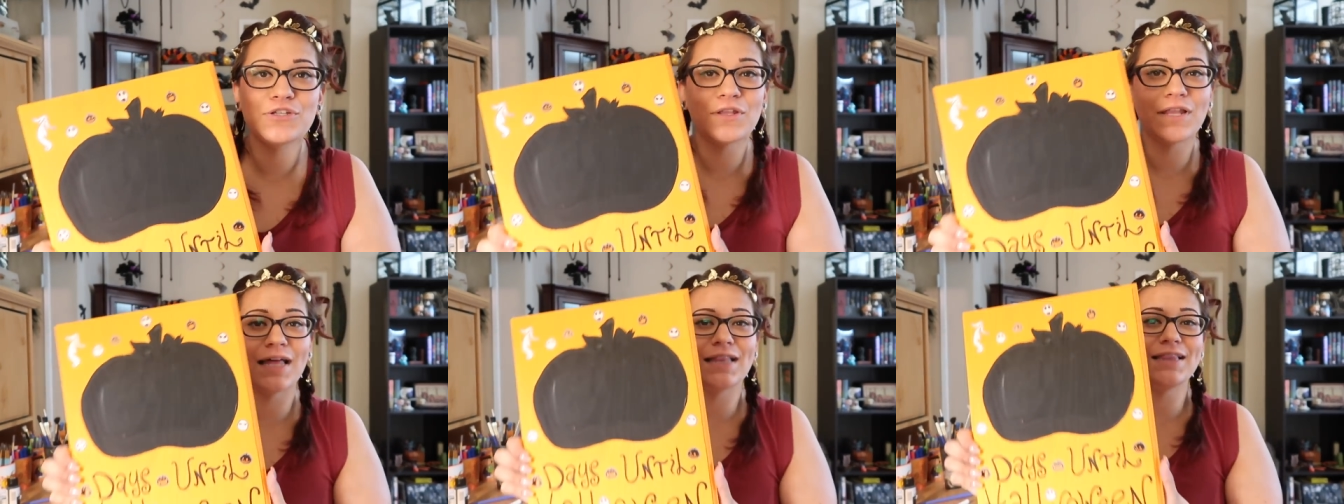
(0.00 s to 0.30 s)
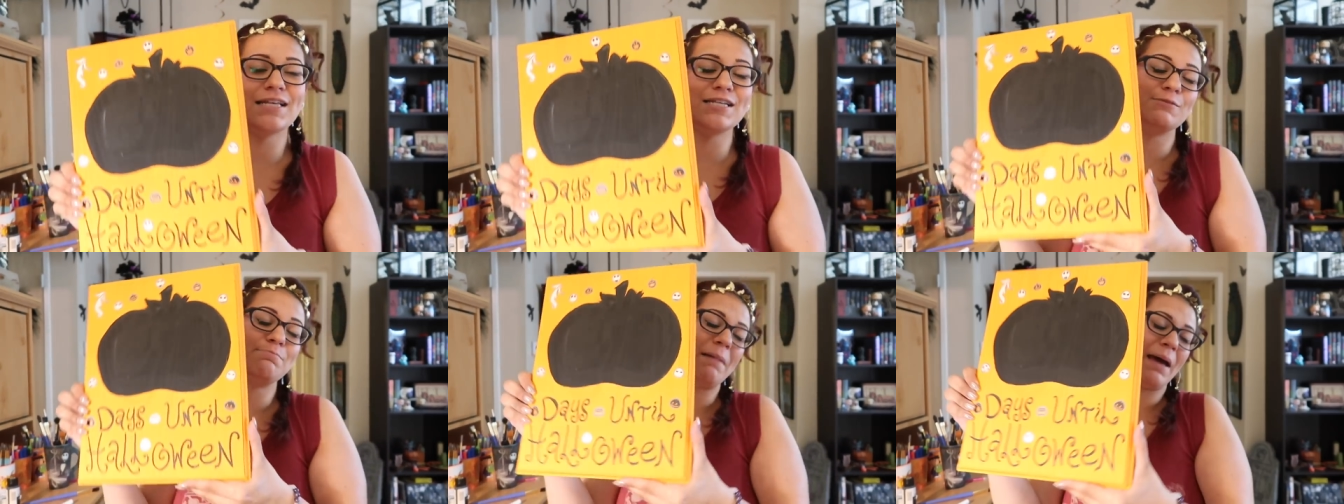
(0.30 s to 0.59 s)
so that
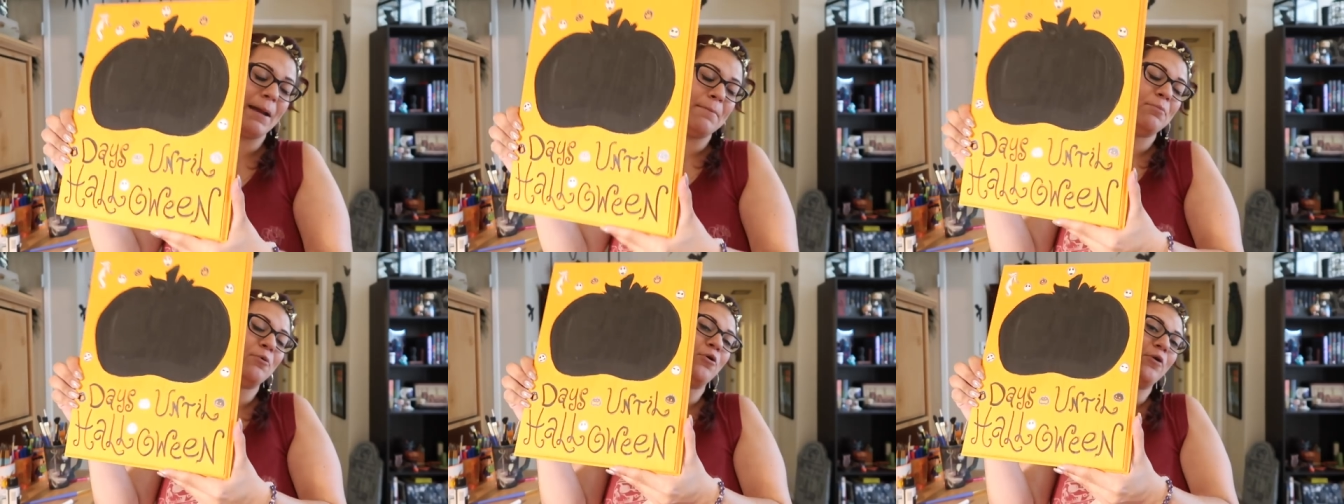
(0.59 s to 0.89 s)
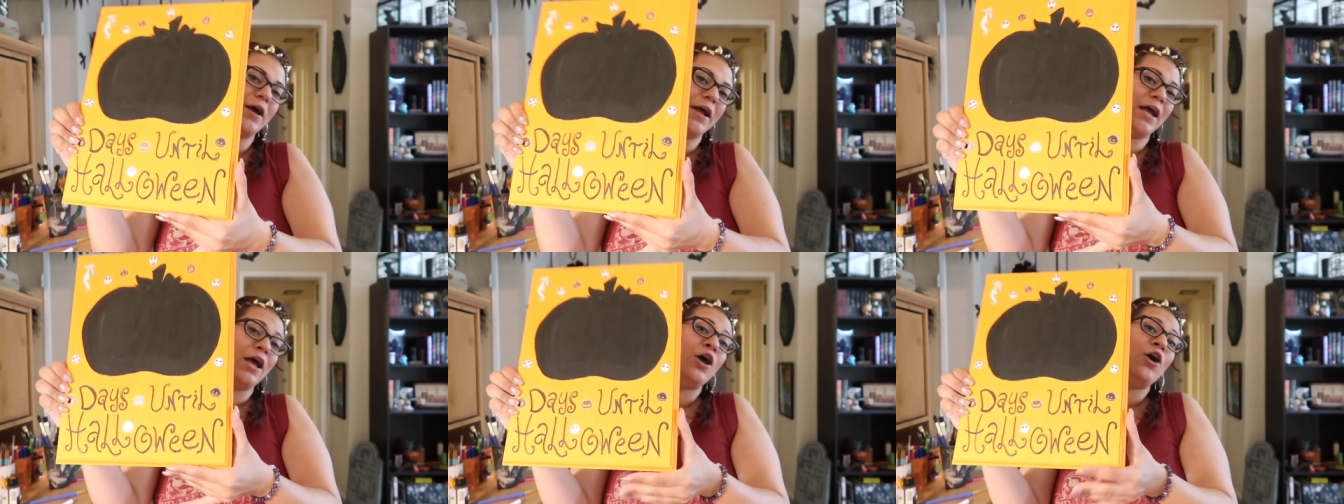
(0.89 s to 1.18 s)
this bad
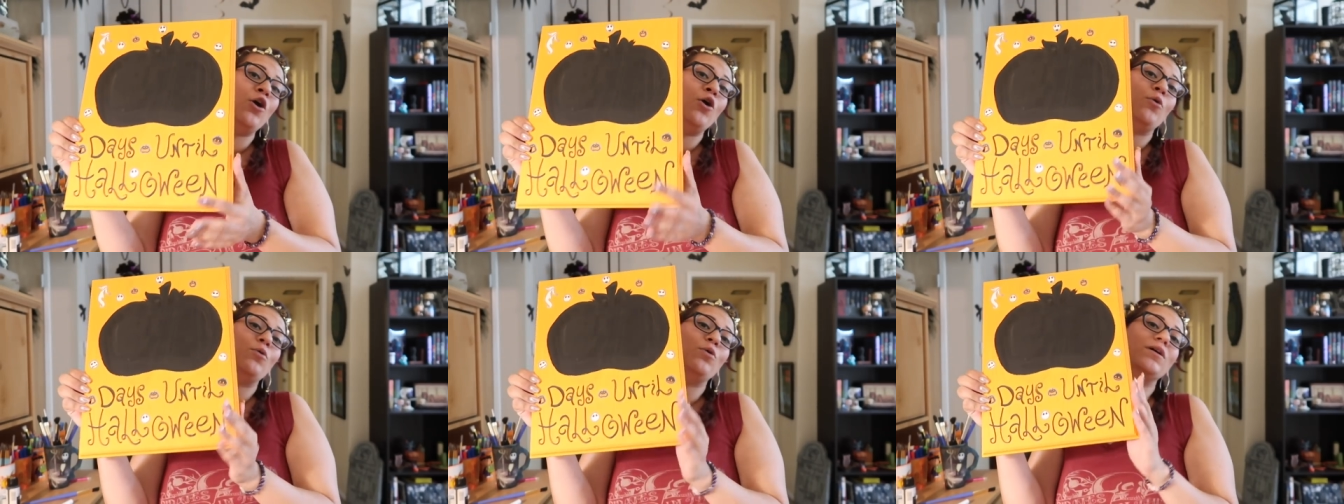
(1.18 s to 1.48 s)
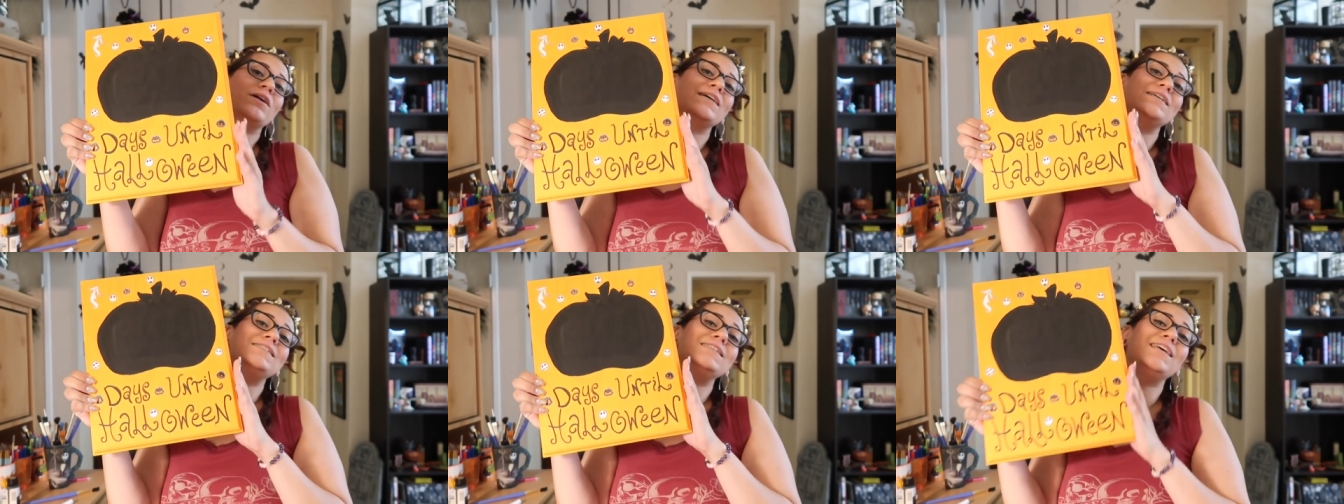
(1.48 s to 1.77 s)
boy will
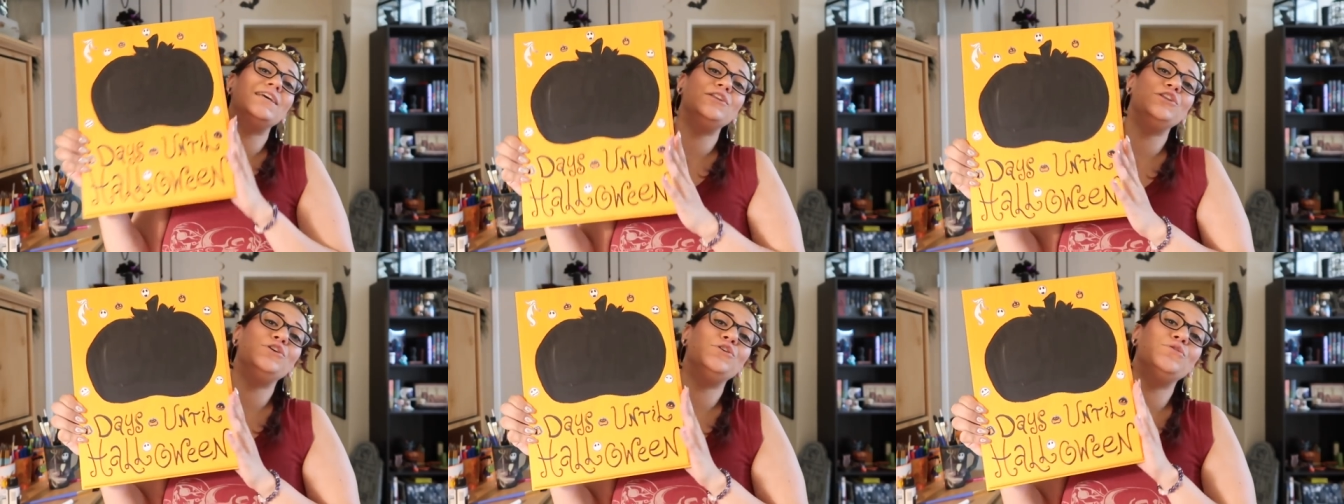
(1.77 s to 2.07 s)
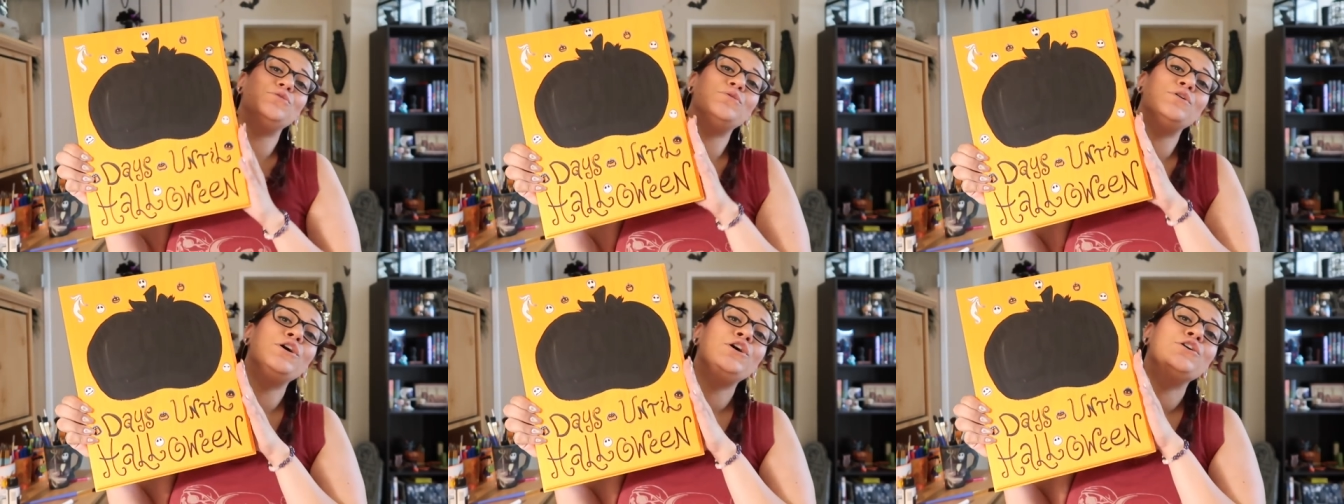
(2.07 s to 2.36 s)

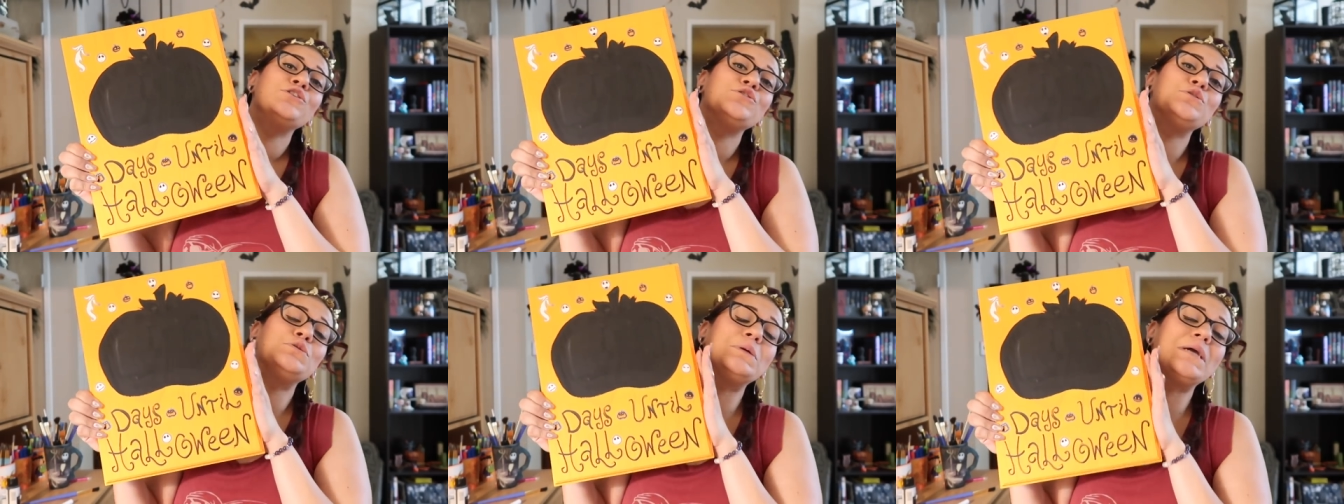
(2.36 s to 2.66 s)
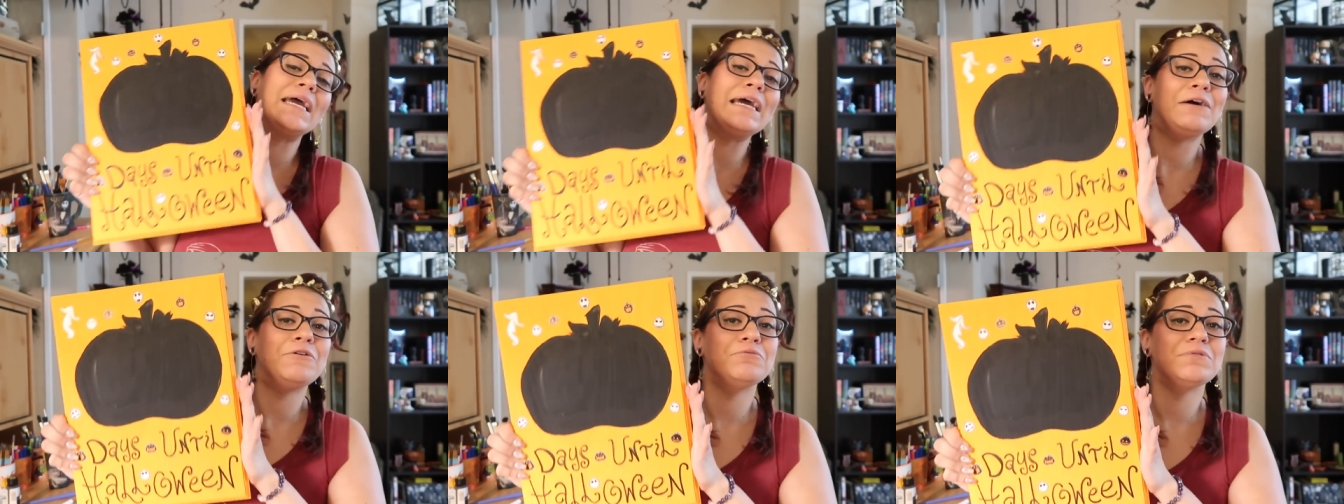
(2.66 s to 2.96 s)
continue to
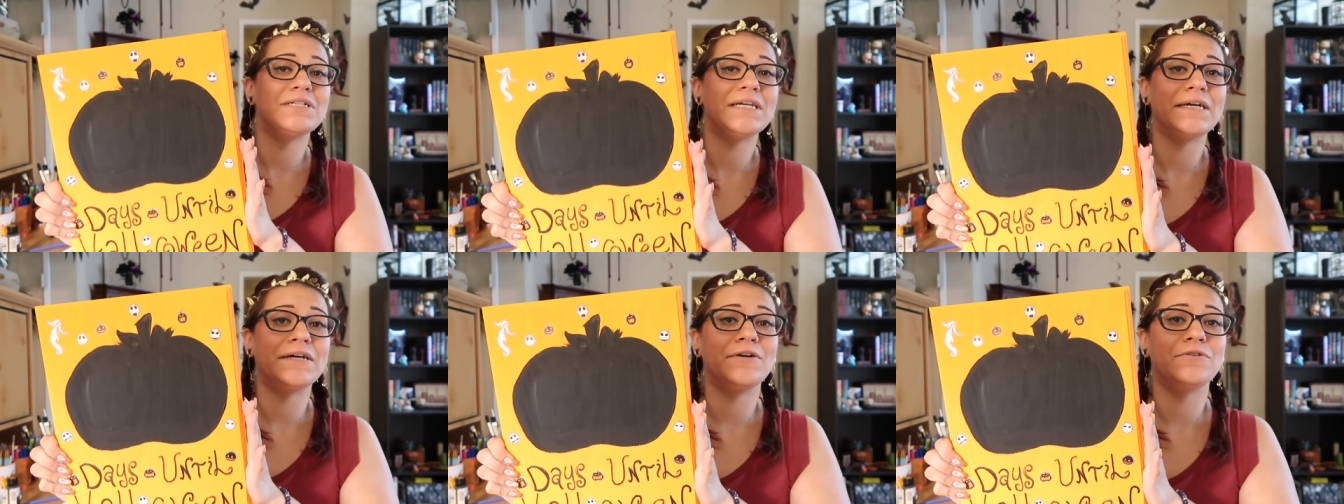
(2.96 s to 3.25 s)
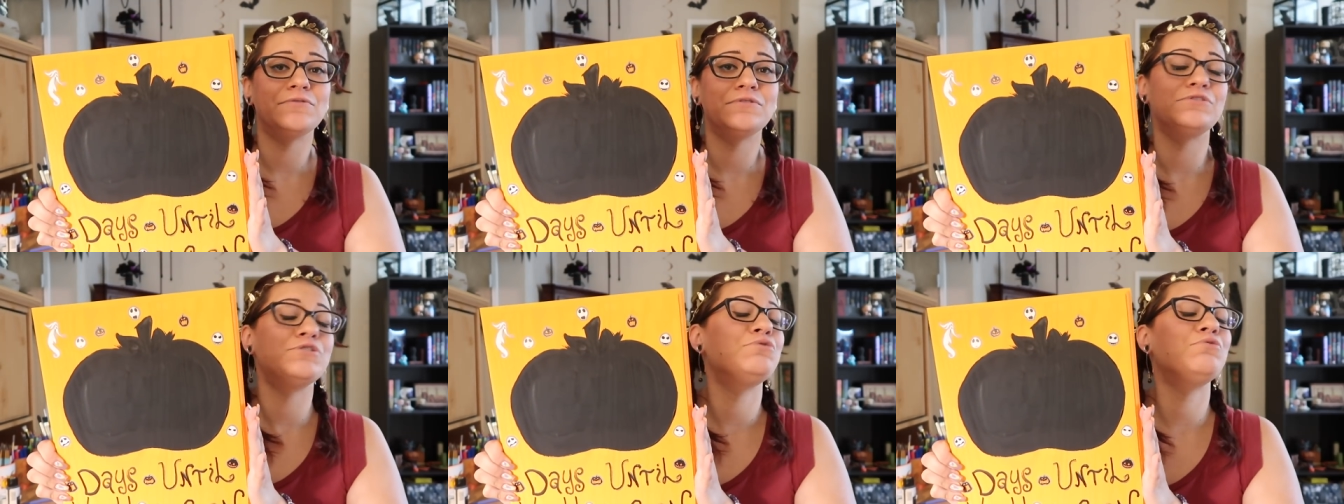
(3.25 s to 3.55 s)
count
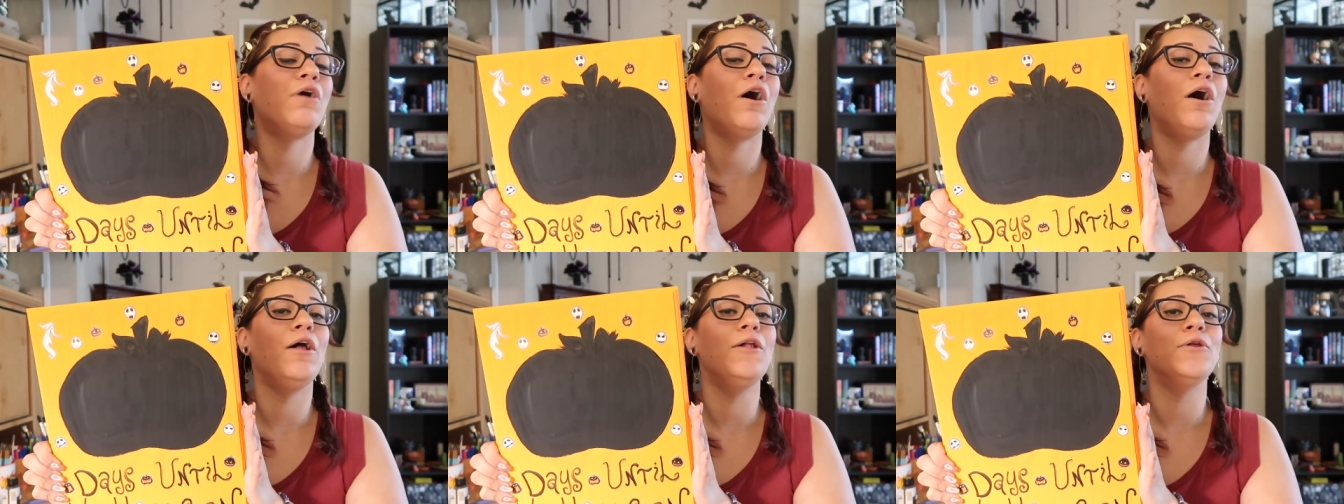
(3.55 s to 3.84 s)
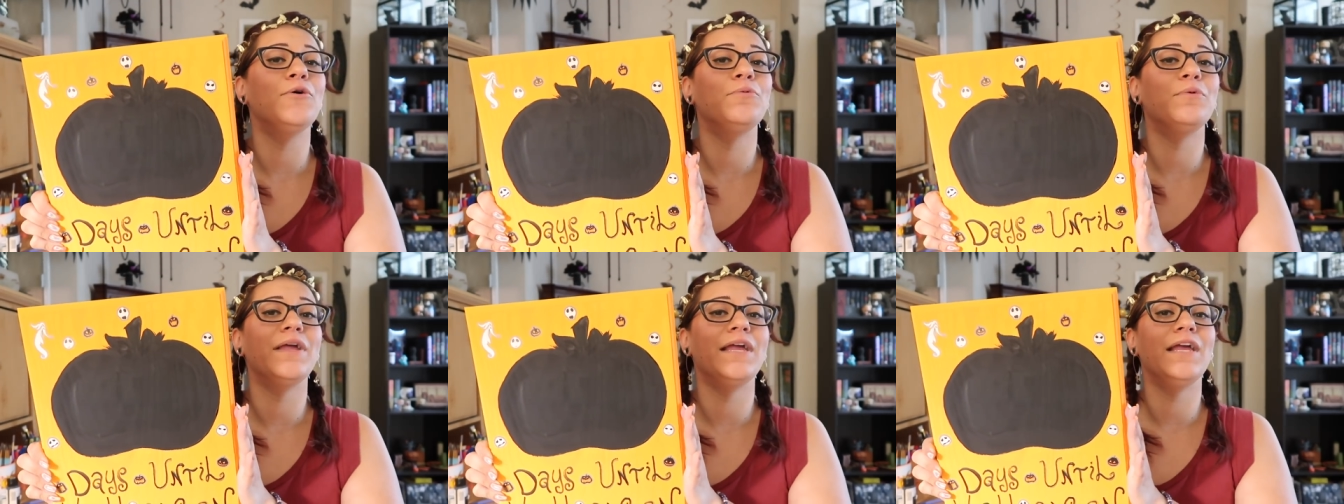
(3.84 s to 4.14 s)
down to
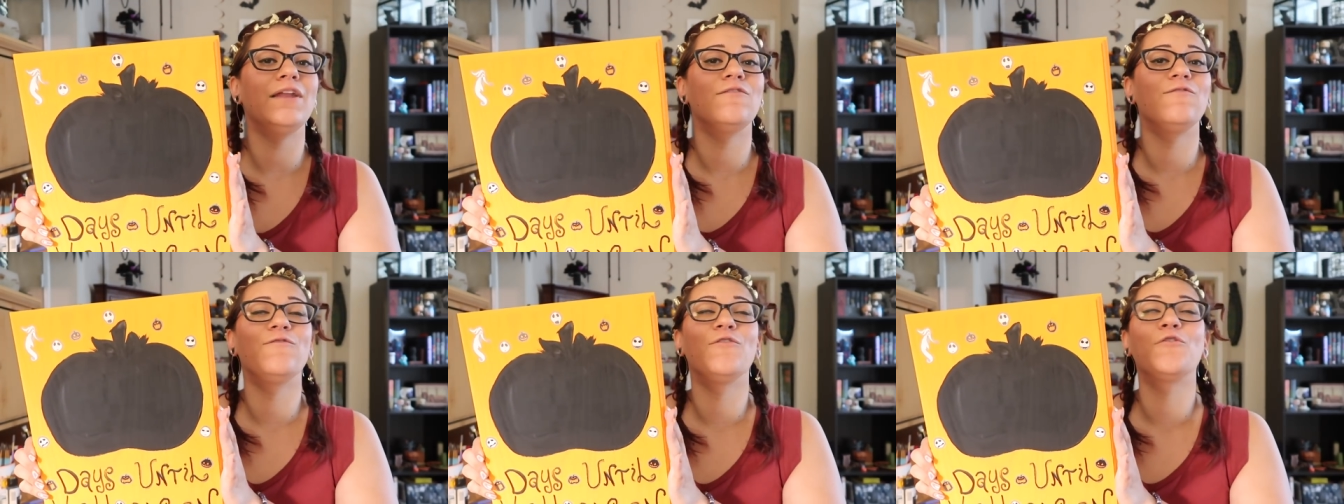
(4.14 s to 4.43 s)
Halloween